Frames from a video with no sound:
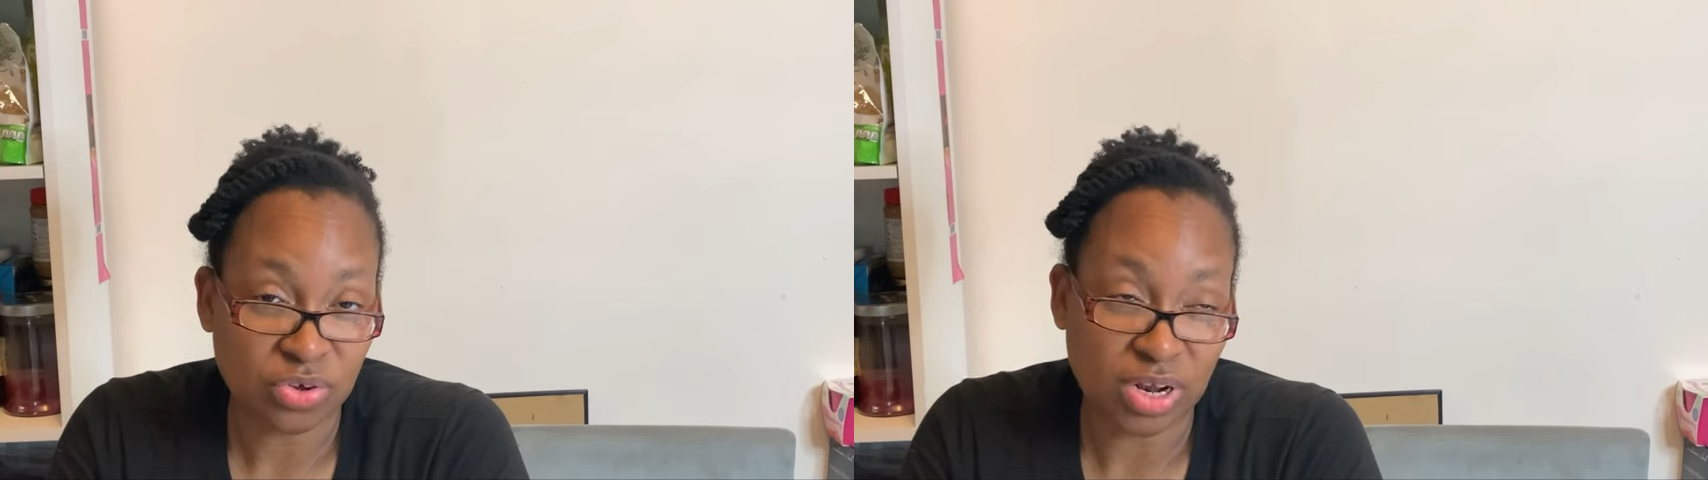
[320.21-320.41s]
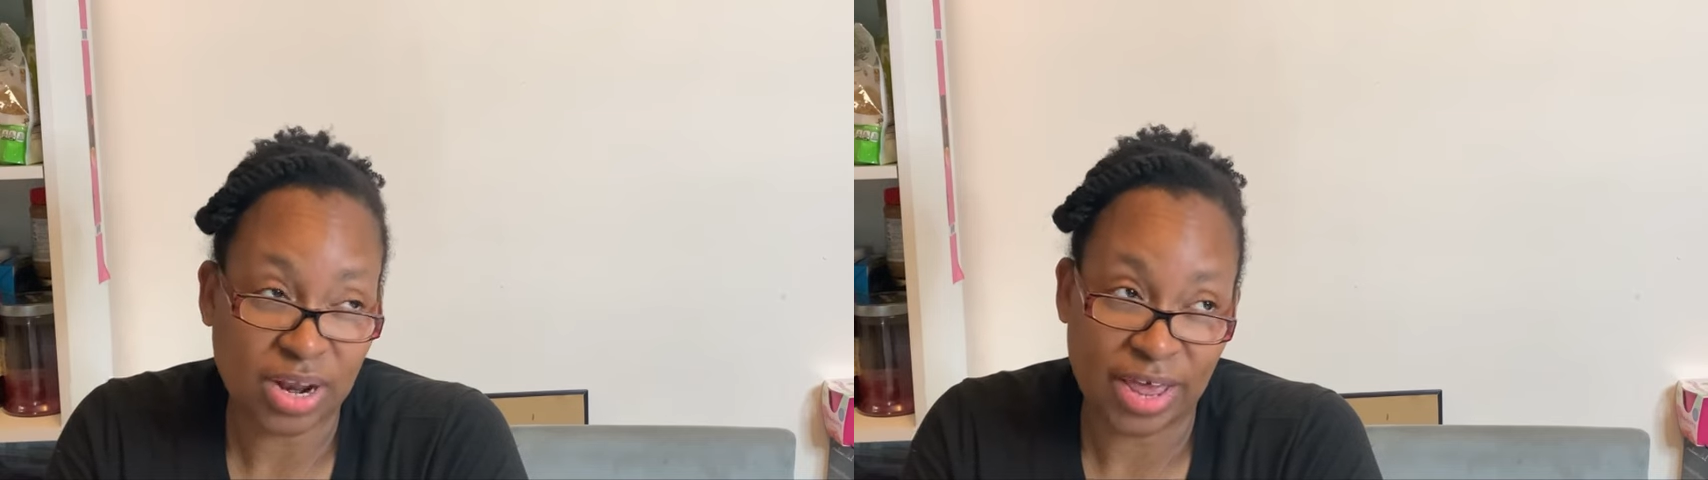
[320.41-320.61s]

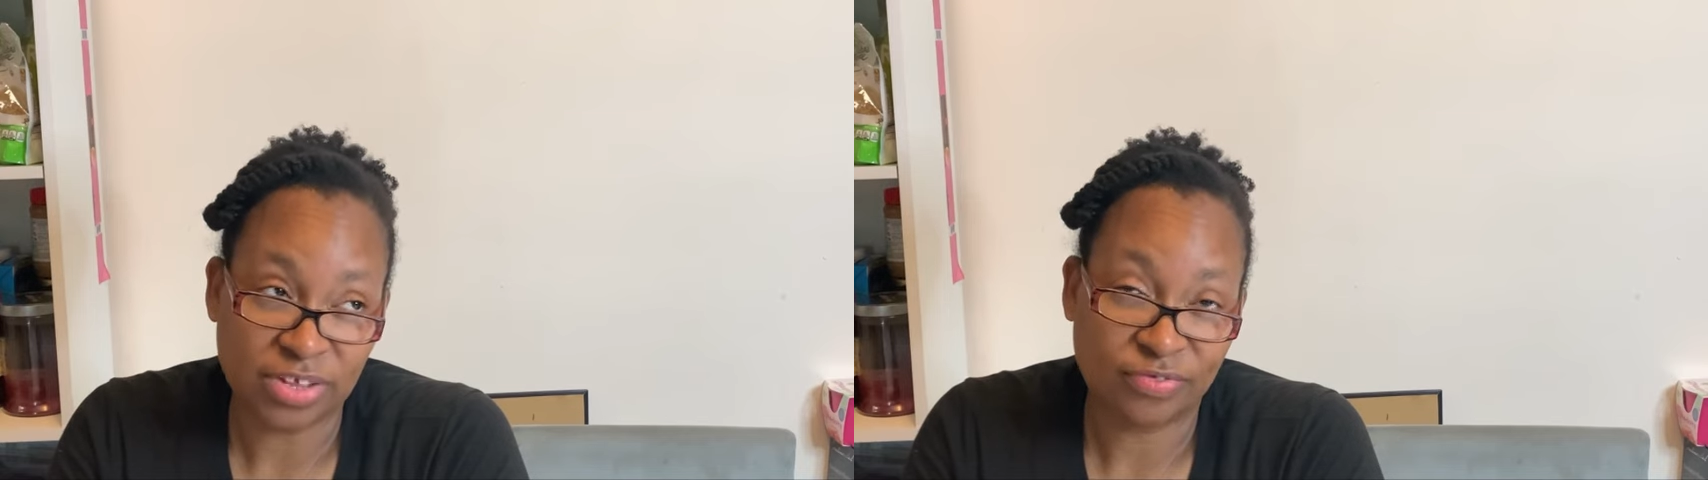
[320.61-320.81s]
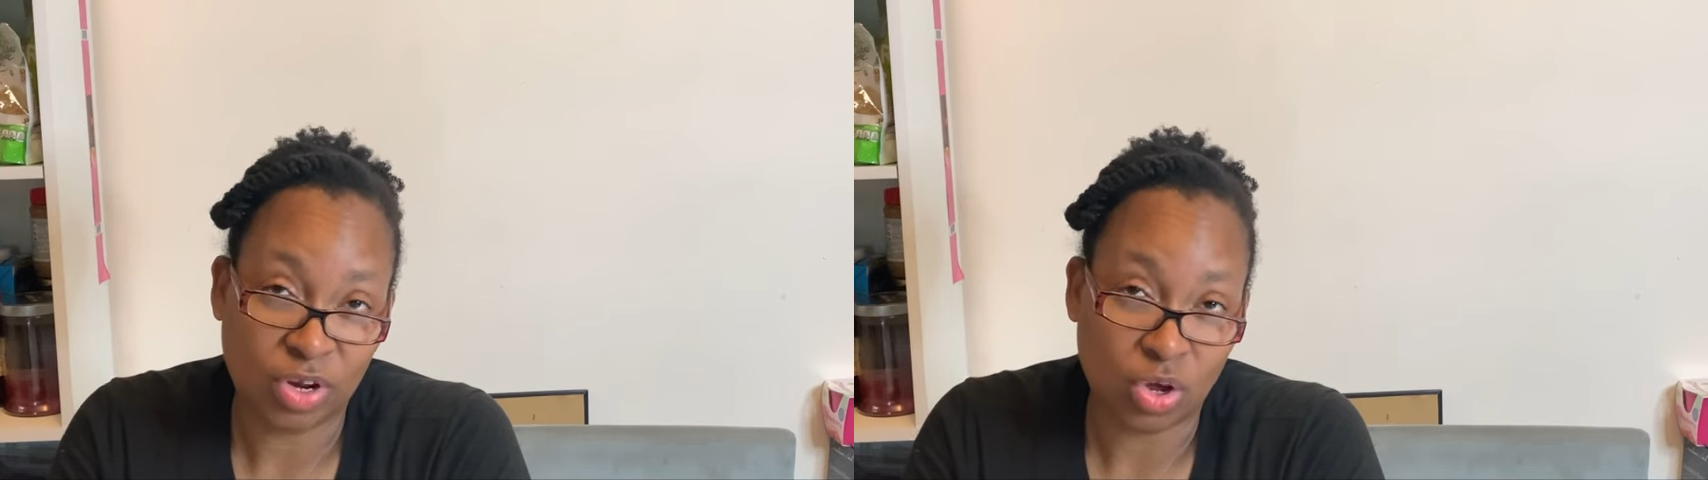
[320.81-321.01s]
the
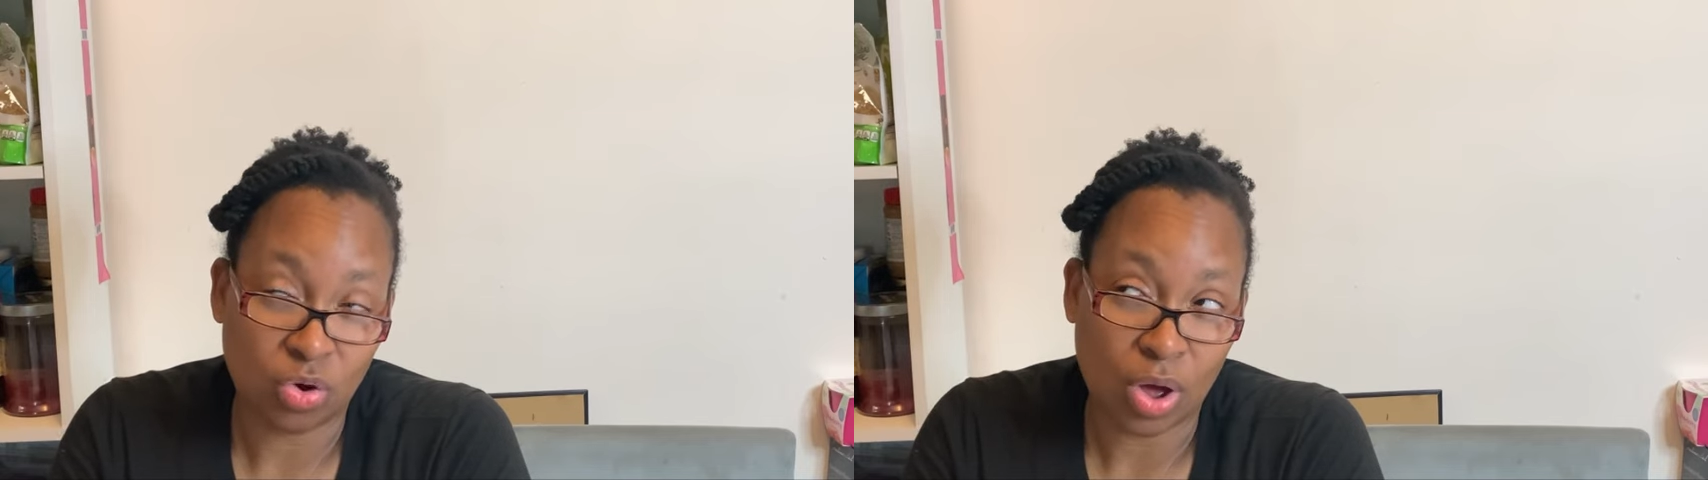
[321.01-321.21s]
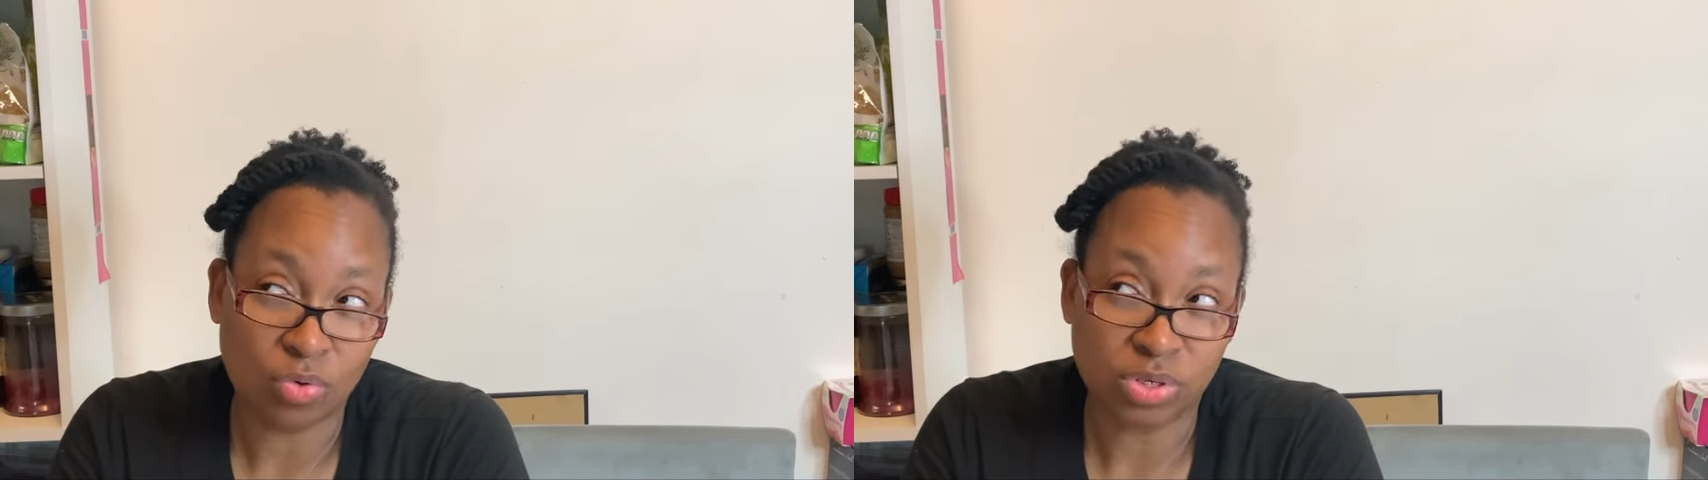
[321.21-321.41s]
last video
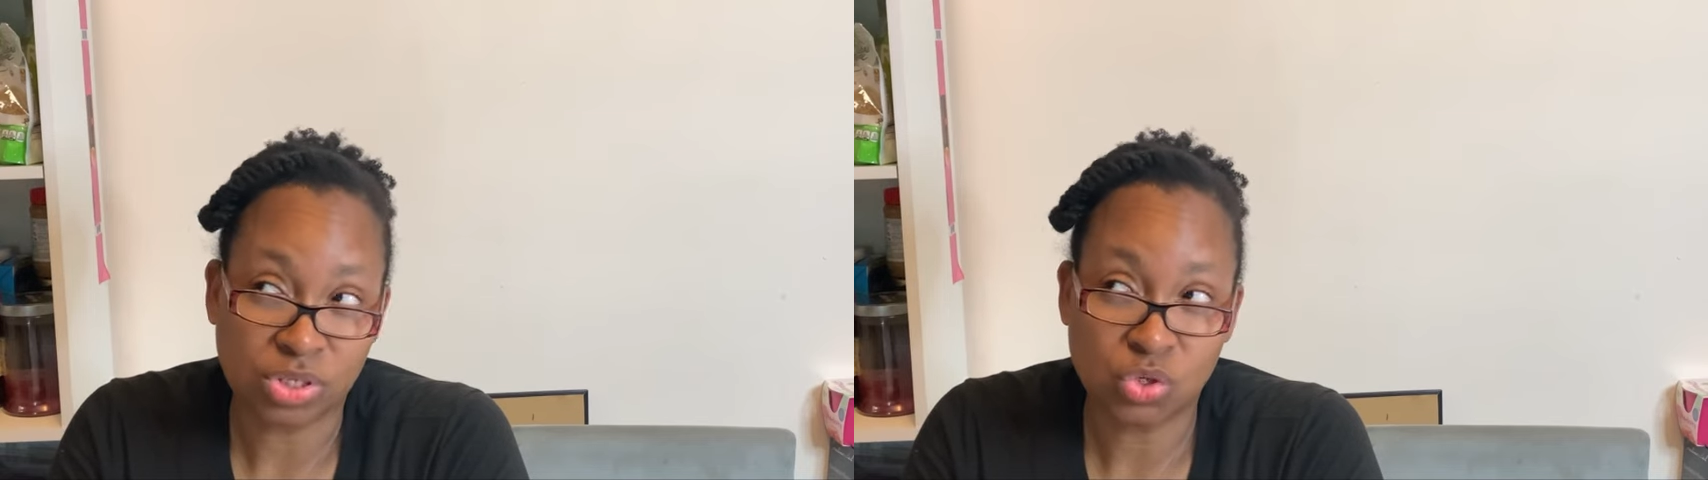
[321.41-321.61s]
I was